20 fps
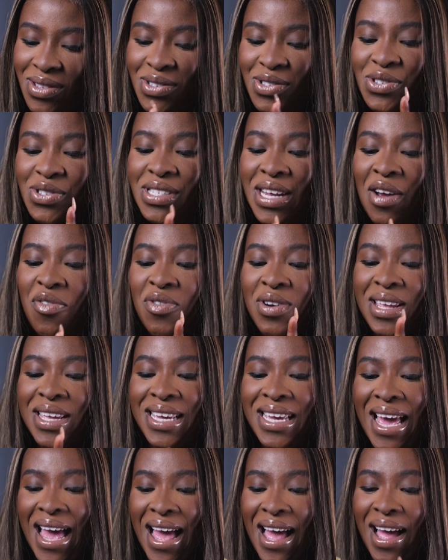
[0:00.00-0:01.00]
you definitely
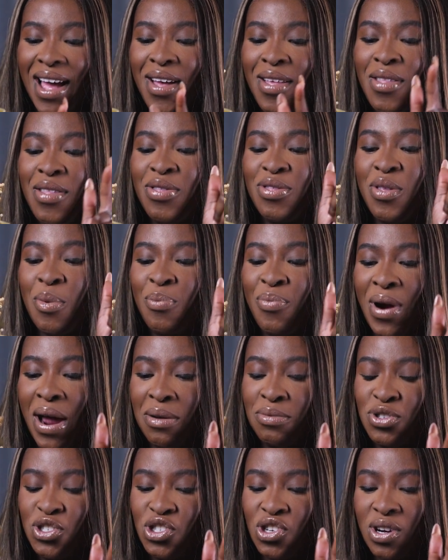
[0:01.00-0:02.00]
get the
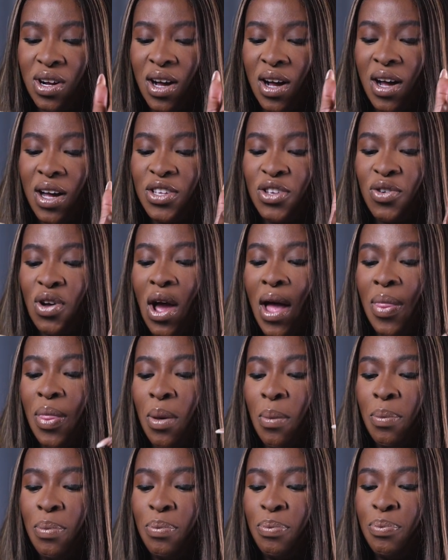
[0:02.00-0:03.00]
brown sugar, you get
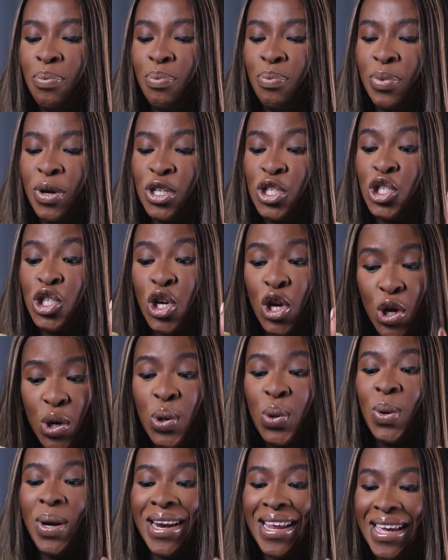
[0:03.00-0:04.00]
the
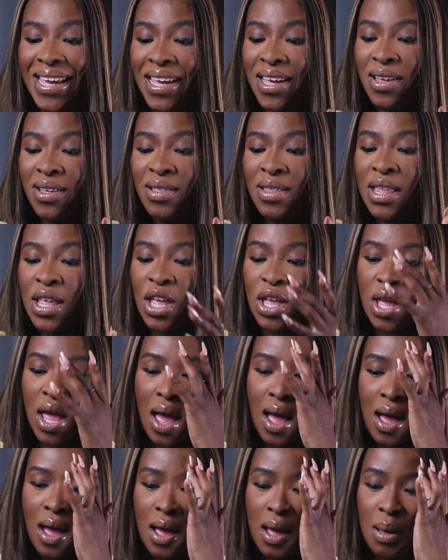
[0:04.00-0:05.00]
patchouli,
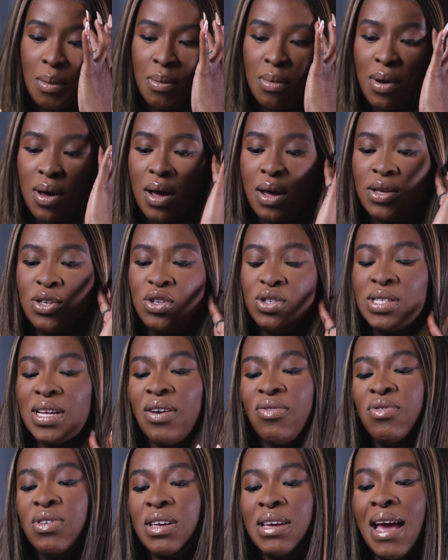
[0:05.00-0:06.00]
you
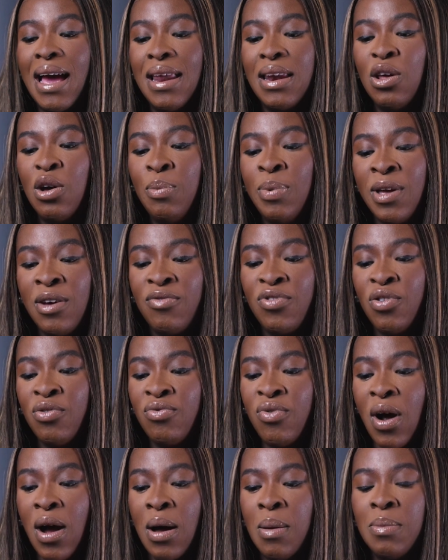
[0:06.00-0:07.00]
definitely get a little bit of the
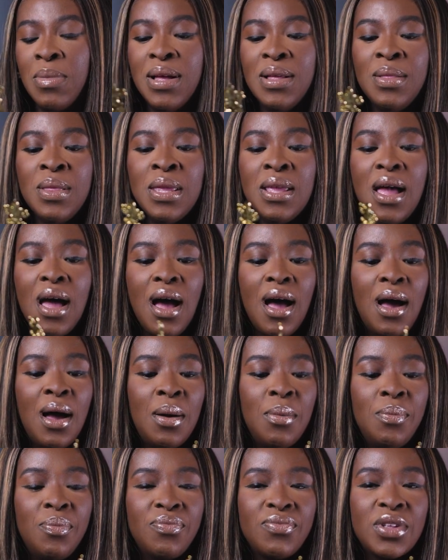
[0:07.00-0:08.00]
rum.
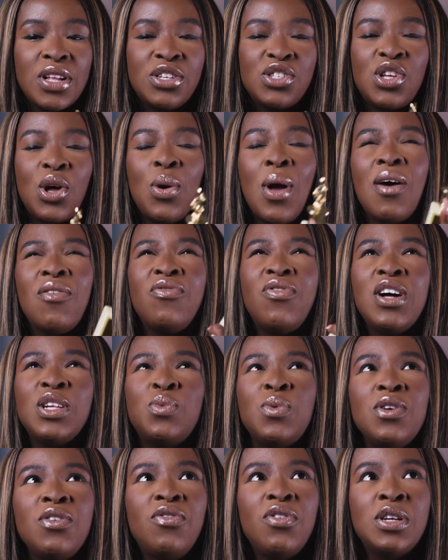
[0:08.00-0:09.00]
So at
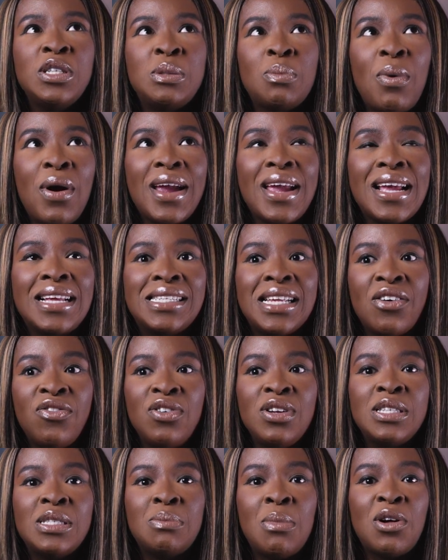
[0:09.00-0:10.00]
first, when you first spray it, it
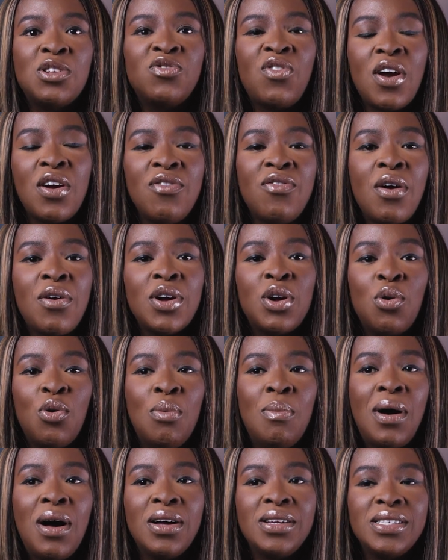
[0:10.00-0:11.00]
definitely smells very, very
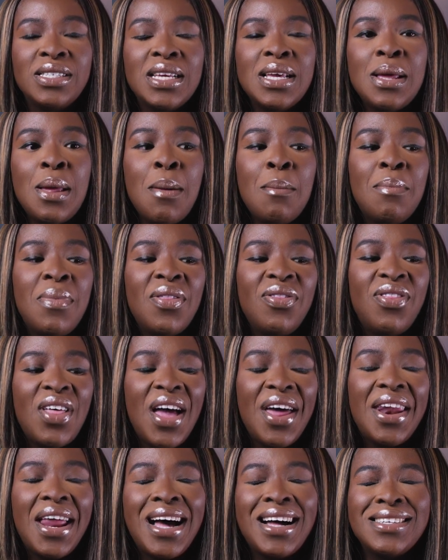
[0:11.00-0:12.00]
gourmand, but
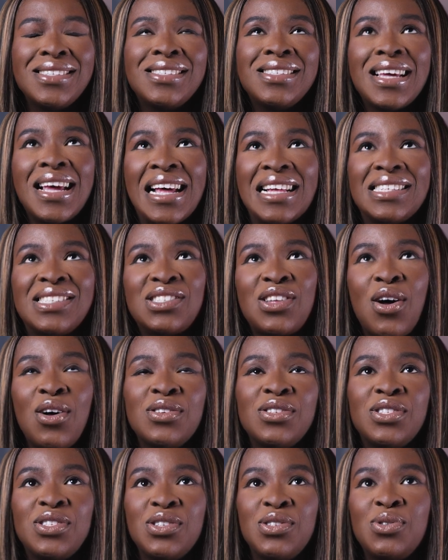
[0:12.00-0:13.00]
then as it
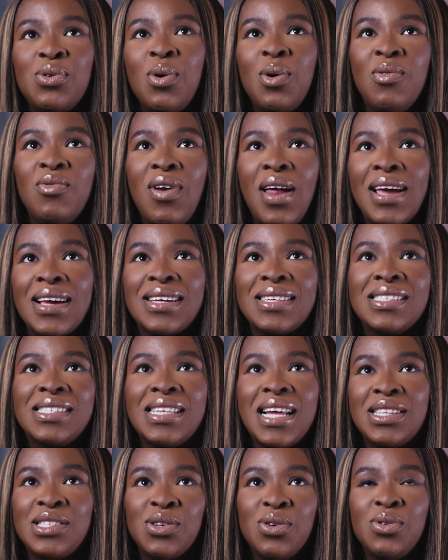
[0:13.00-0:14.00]
starts to sort of like
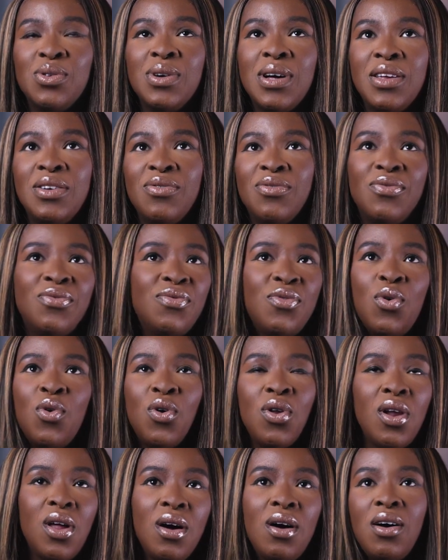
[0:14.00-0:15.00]
settle and
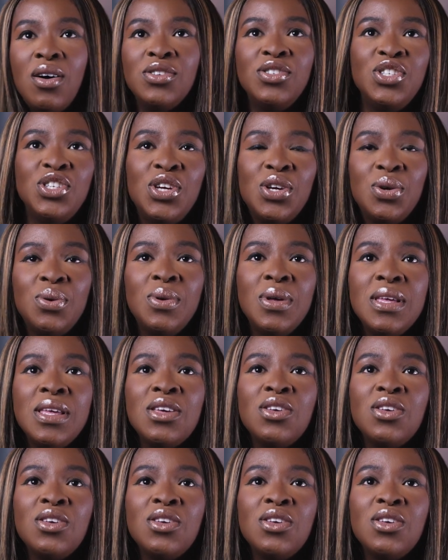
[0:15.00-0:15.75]
fall on you,